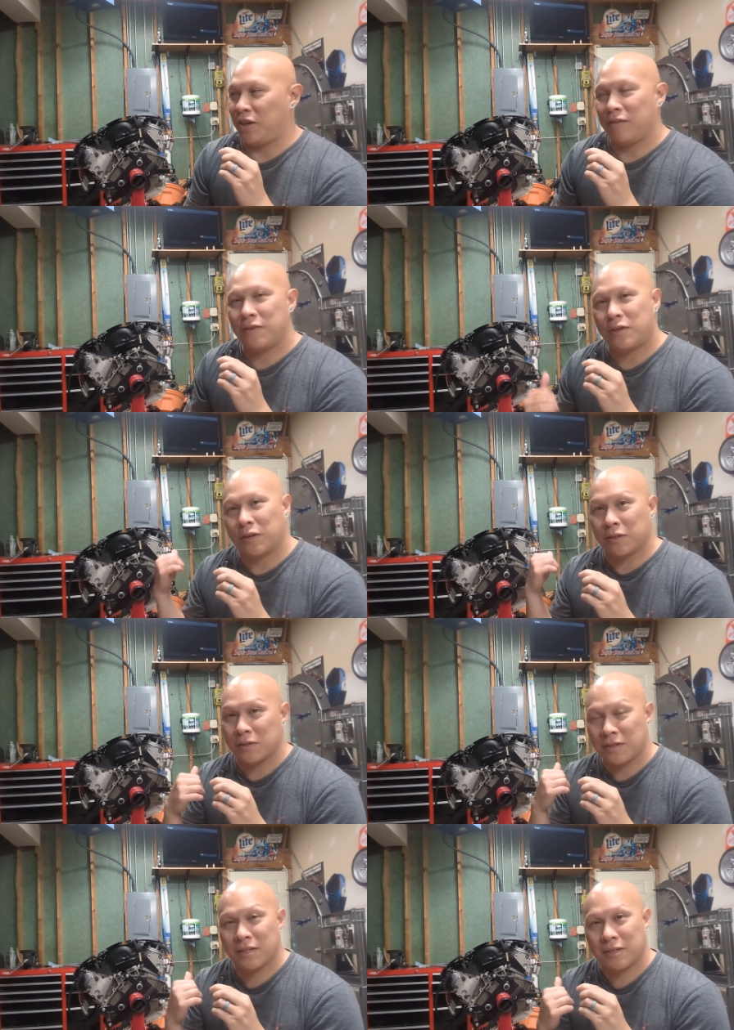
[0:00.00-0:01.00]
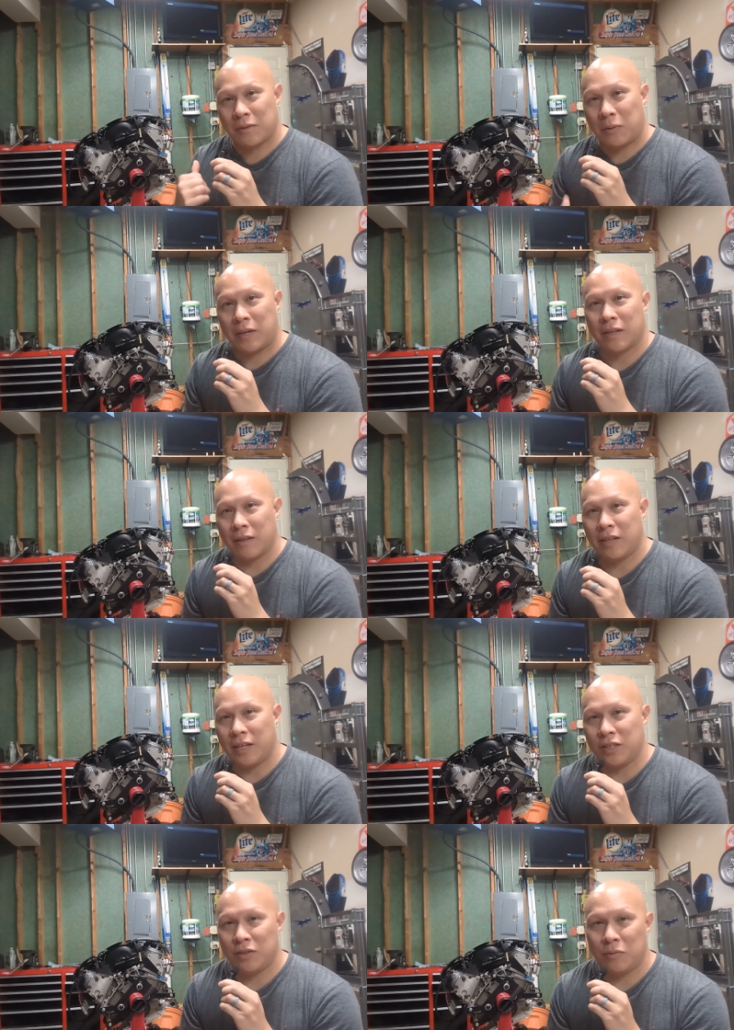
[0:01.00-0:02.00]
share of struggles with the
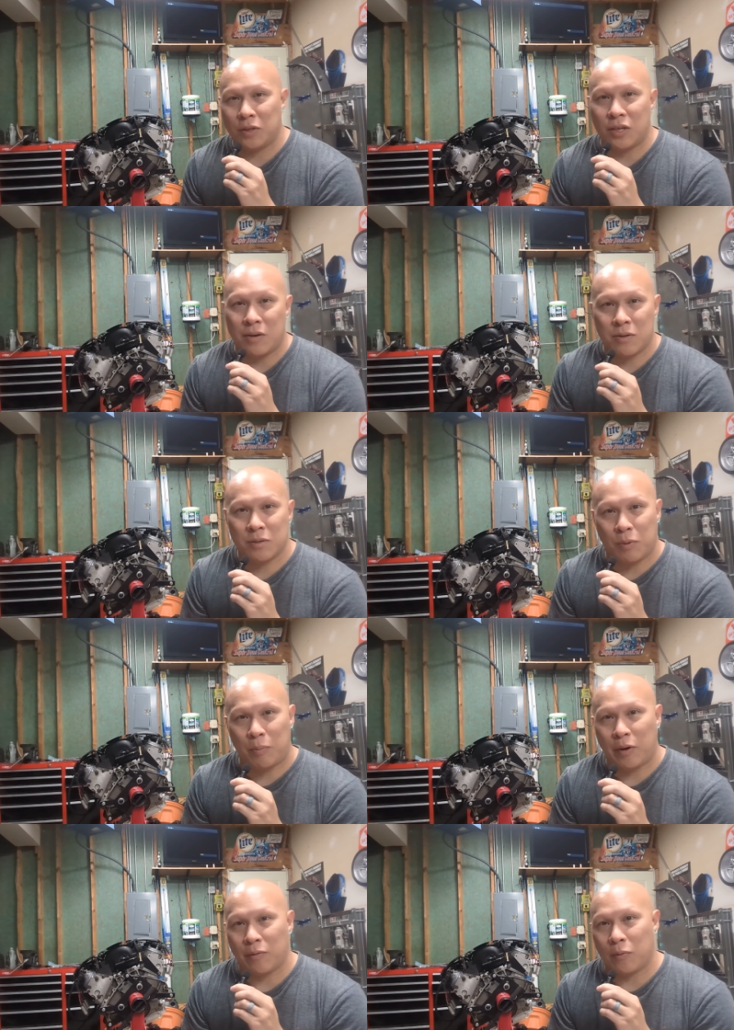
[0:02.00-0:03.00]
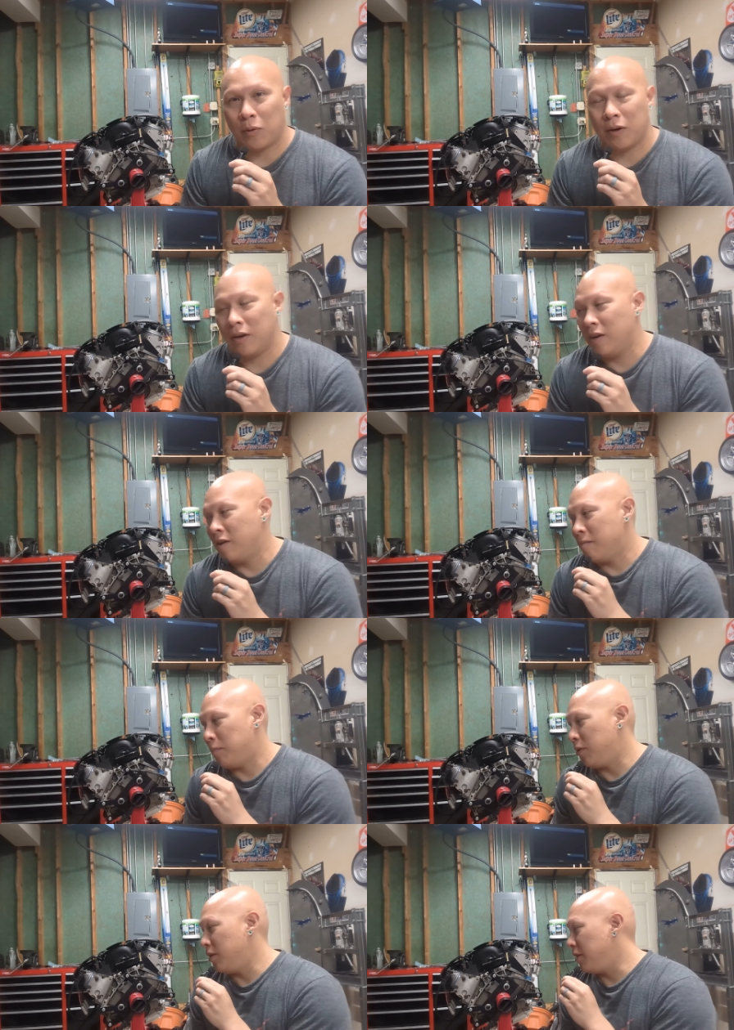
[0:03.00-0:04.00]
engine, which I was prepared for,
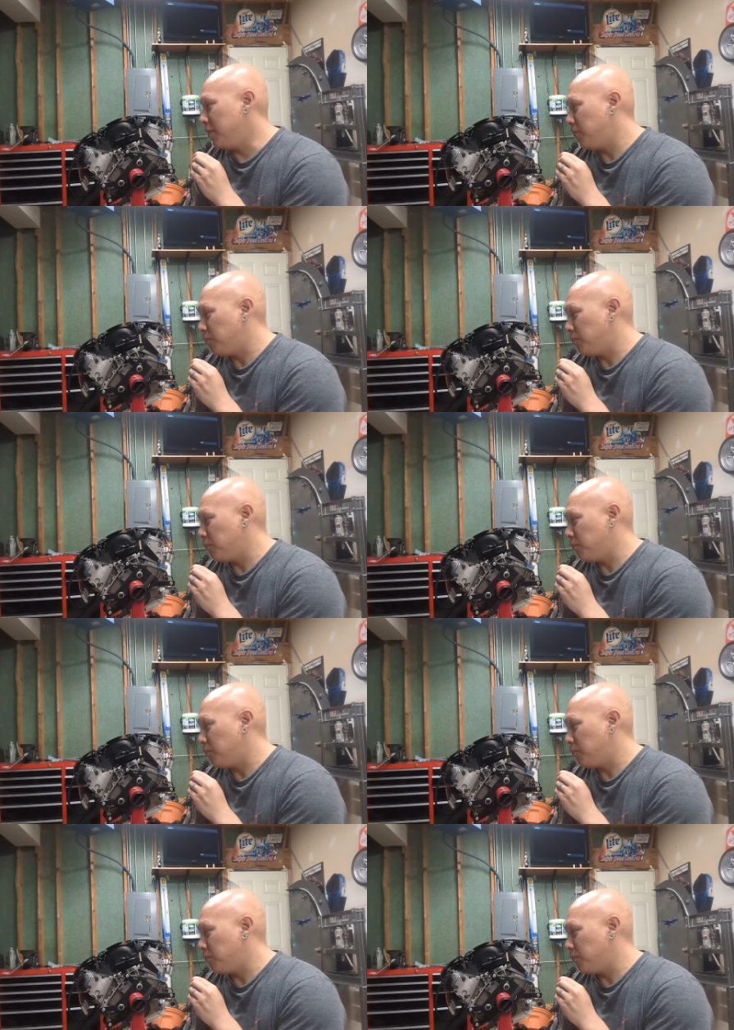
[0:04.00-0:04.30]
but